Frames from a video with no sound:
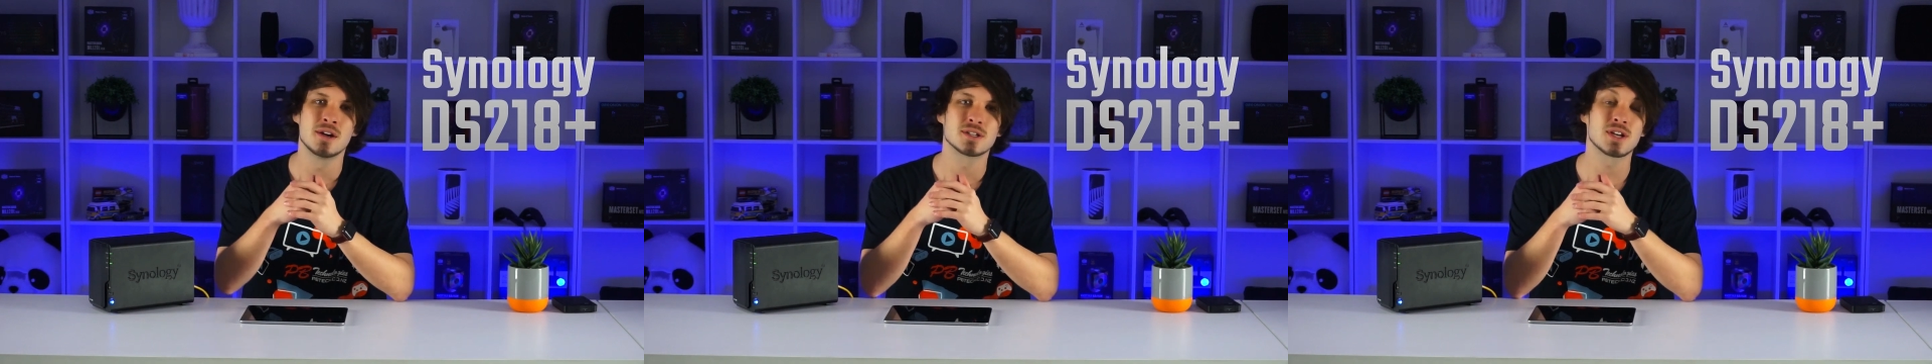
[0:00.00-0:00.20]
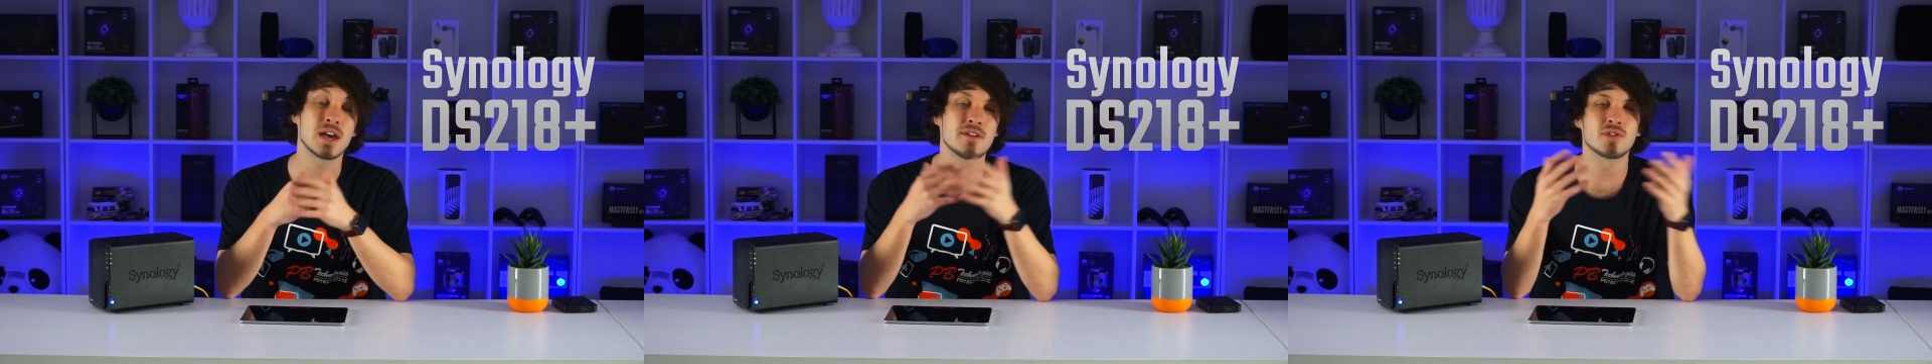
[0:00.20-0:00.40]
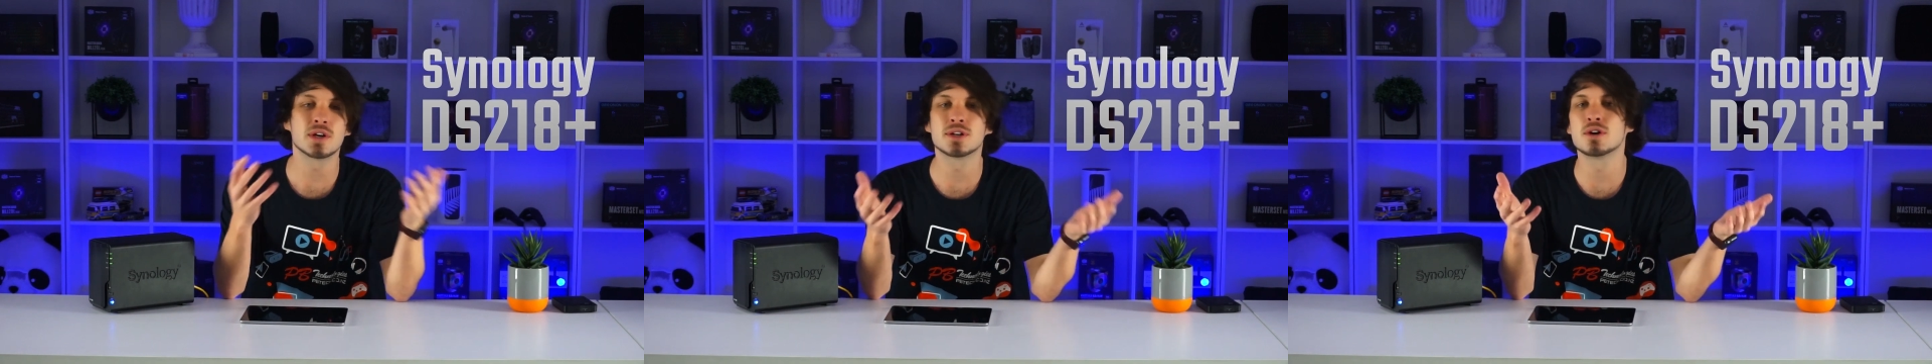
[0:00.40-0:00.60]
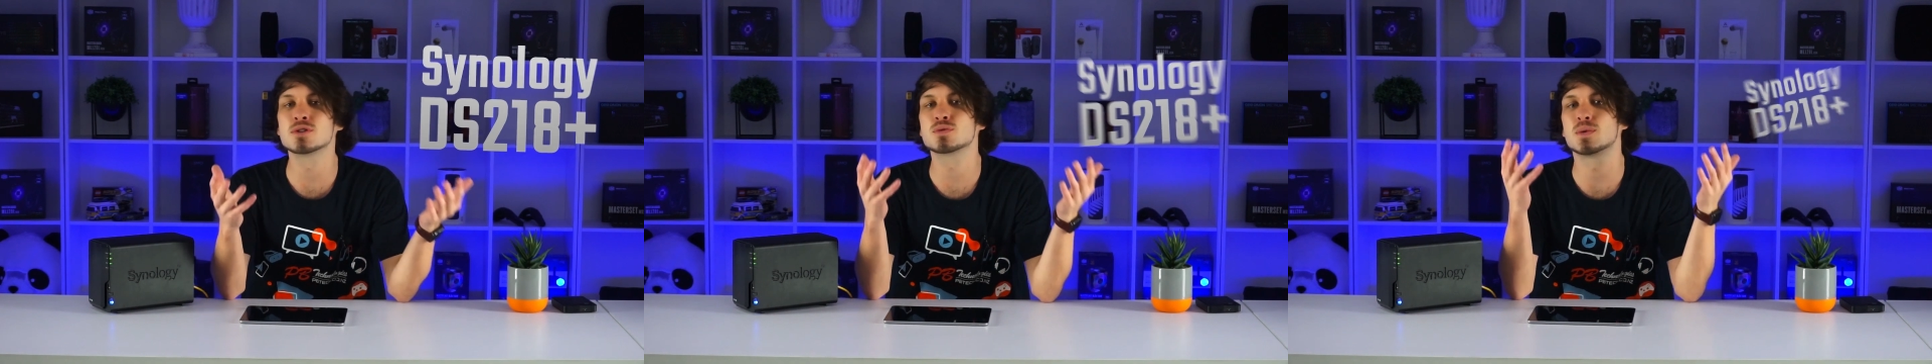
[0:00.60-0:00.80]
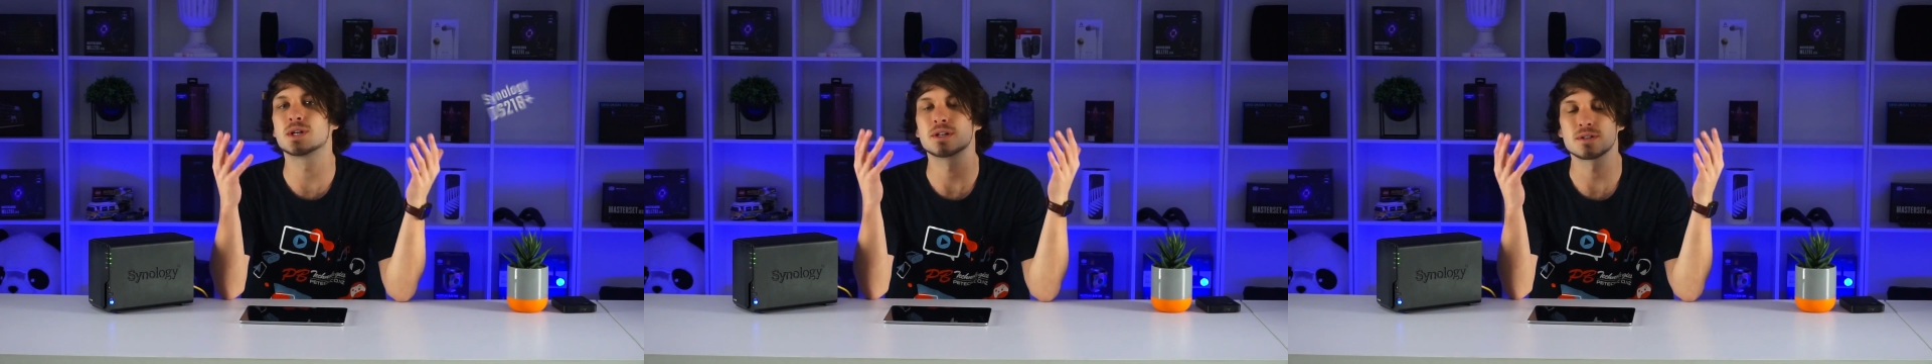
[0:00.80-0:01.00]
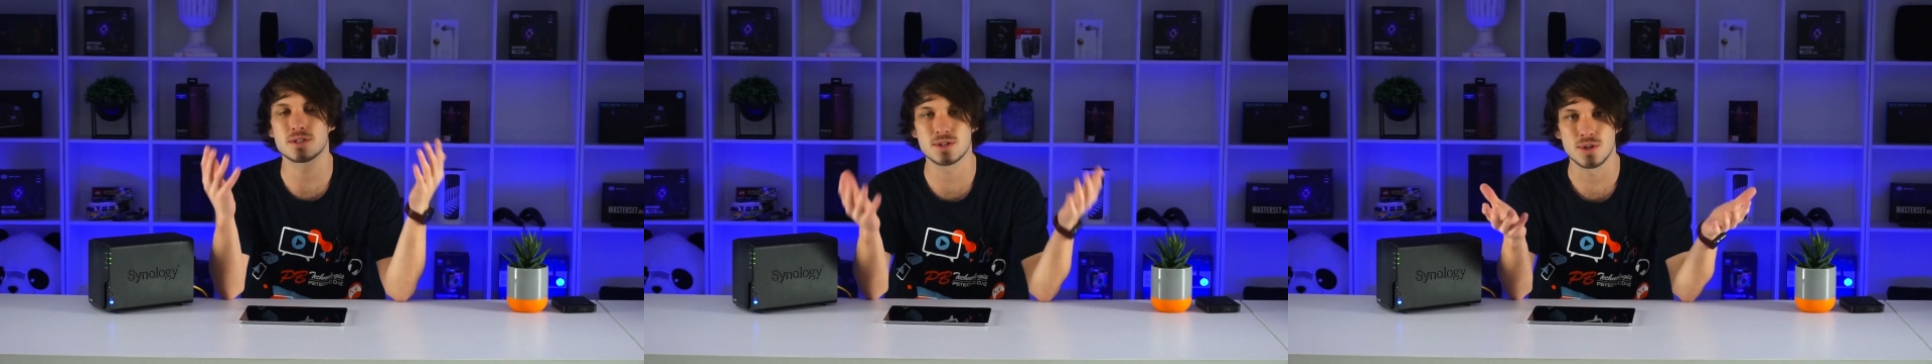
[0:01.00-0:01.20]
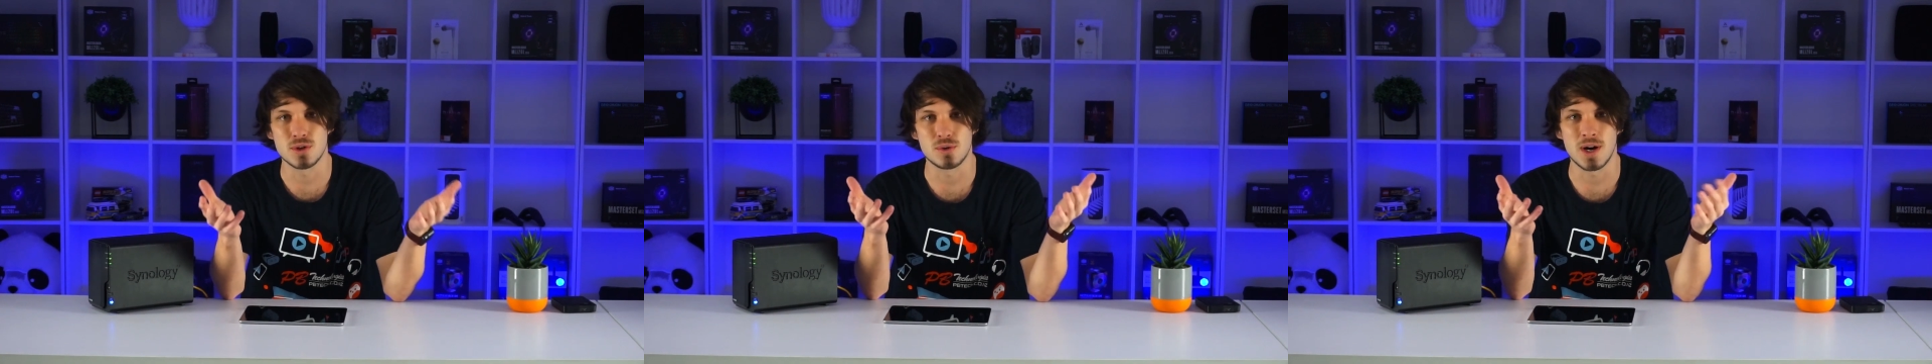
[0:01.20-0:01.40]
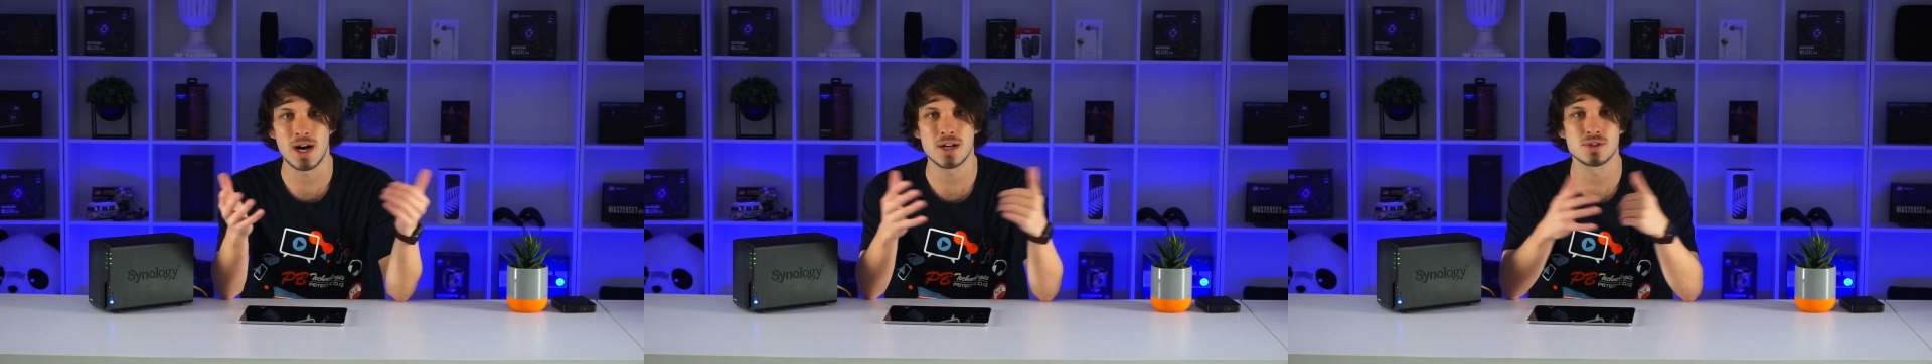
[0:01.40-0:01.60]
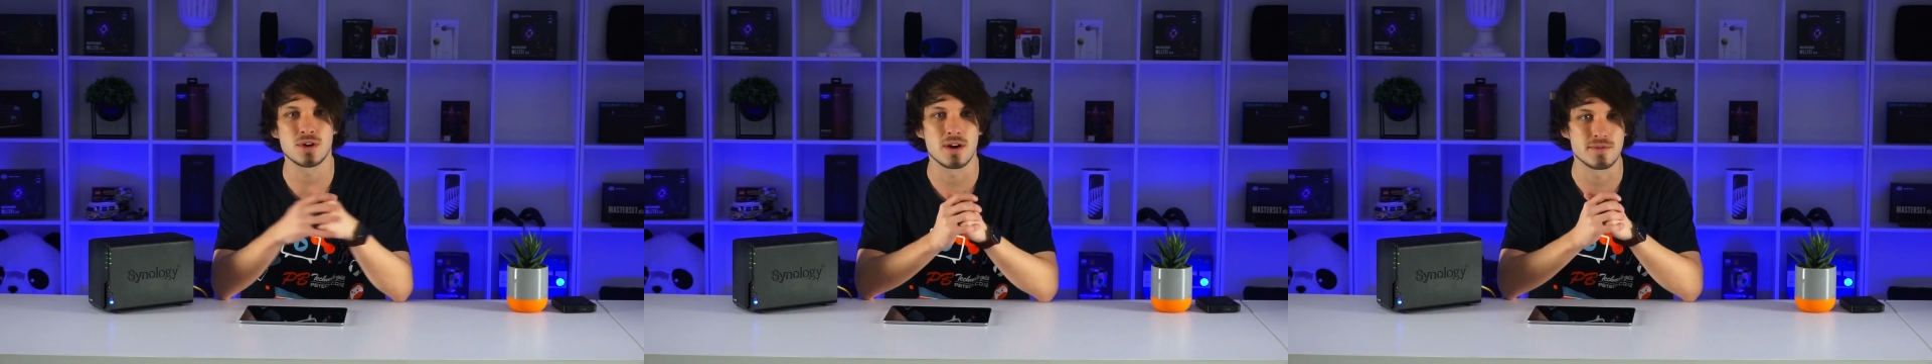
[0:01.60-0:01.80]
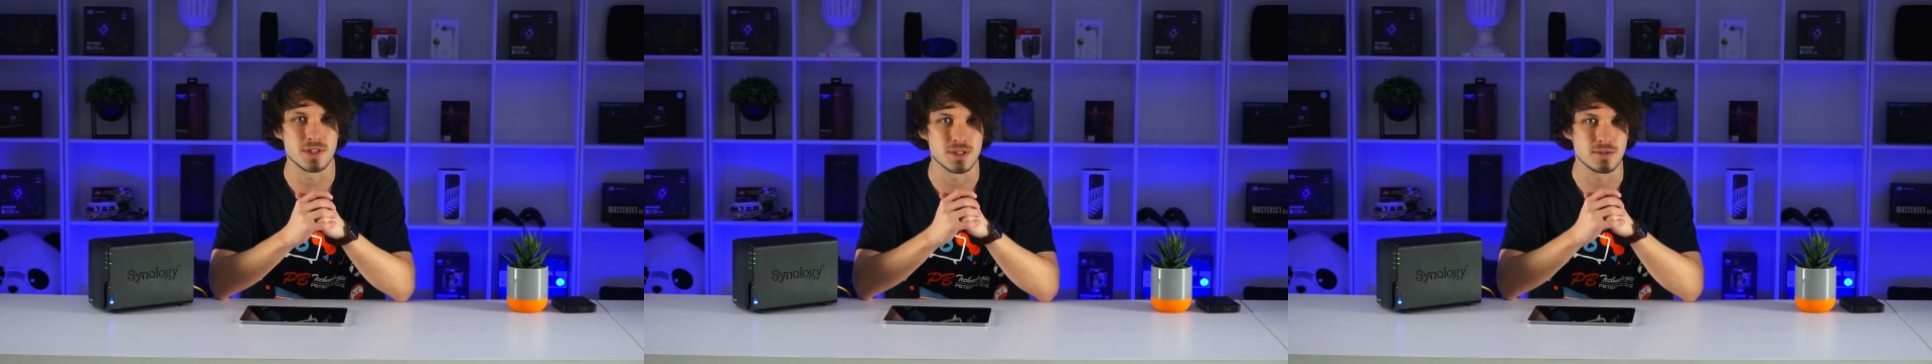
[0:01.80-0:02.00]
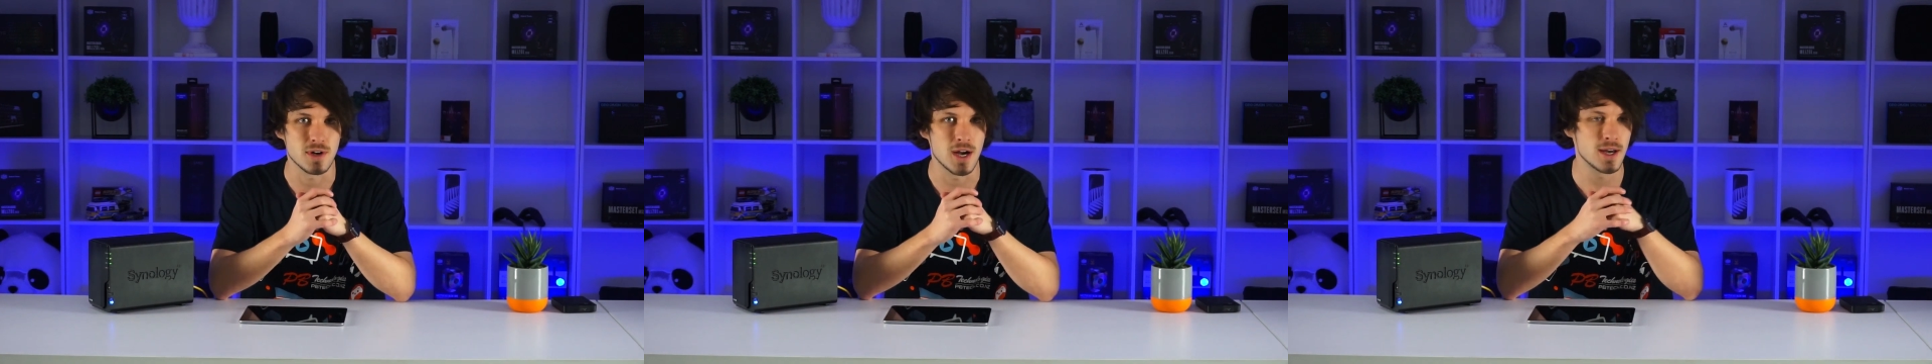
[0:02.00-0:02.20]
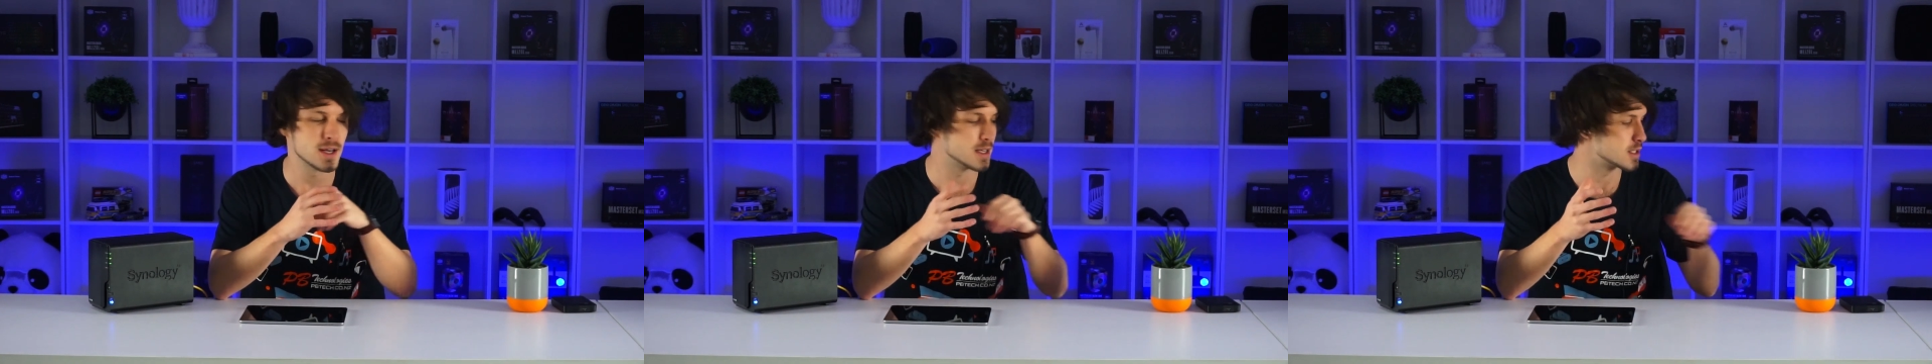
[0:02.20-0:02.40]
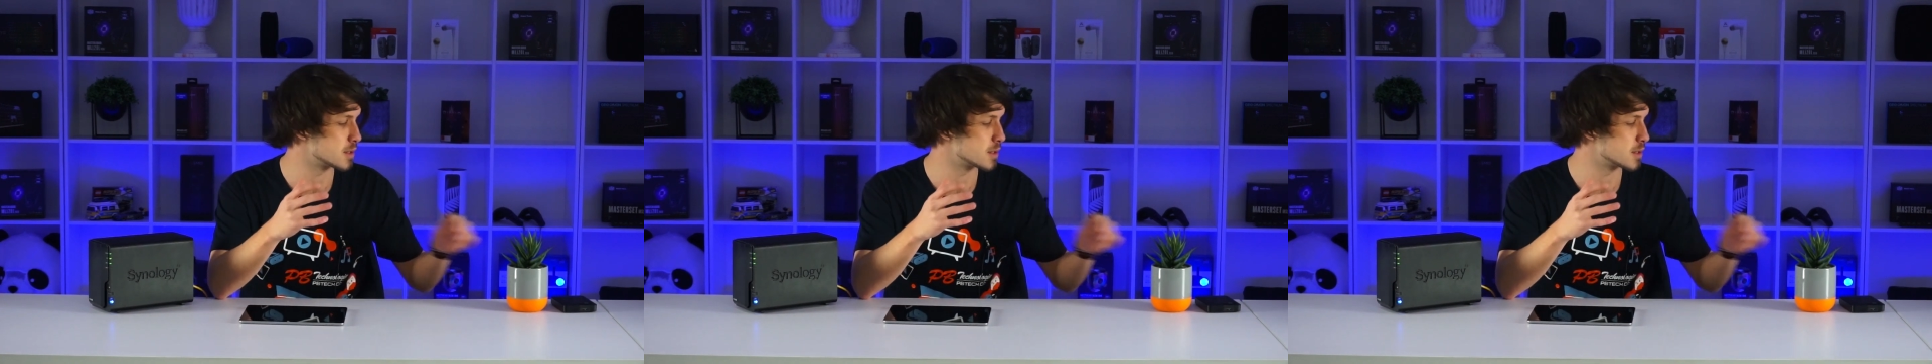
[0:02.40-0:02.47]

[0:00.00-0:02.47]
So everyone knows what an external hard drive is, right?